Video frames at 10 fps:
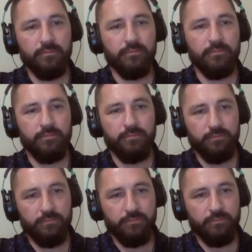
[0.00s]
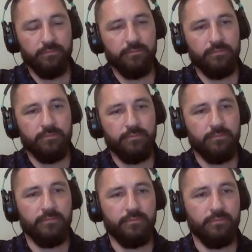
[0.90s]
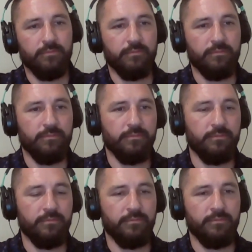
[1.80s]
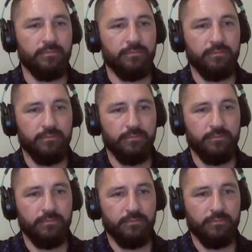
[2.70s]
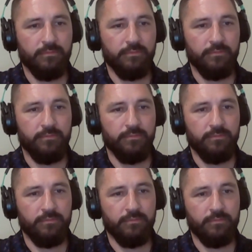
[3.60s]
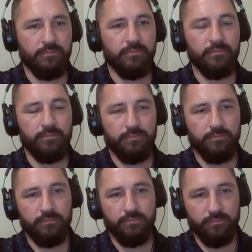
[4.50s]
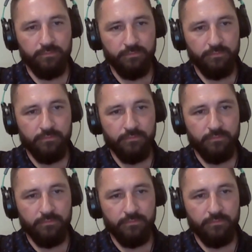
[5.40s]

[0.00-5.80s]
(silent)